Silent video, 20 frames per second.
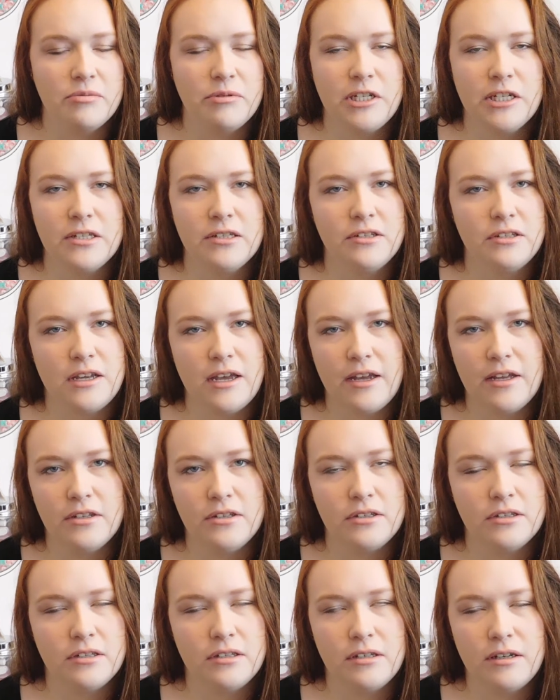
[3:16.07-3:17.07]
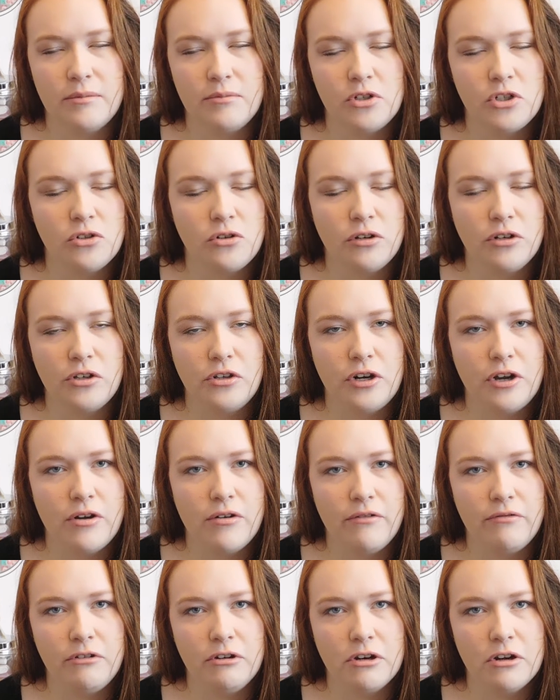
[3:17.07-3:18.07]
because as I'm sure you
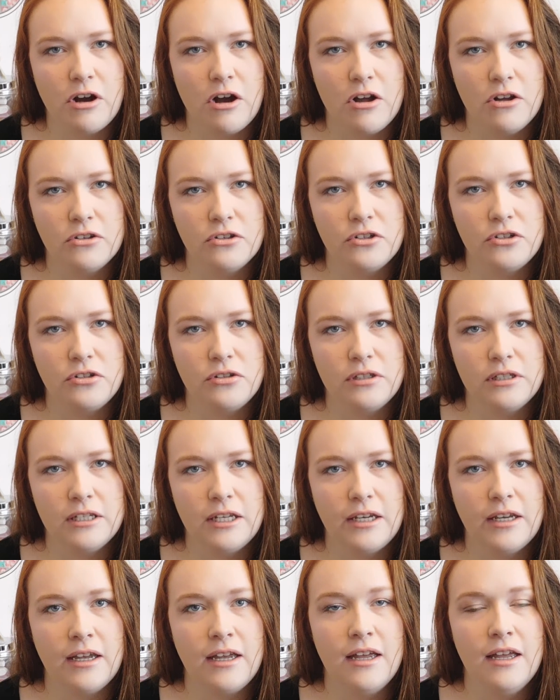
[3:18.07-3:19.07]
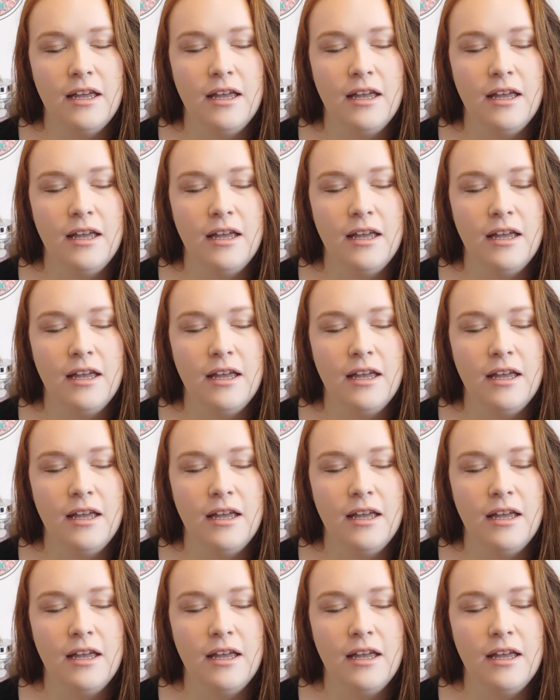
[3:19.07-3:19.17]
know, if you're a college student, like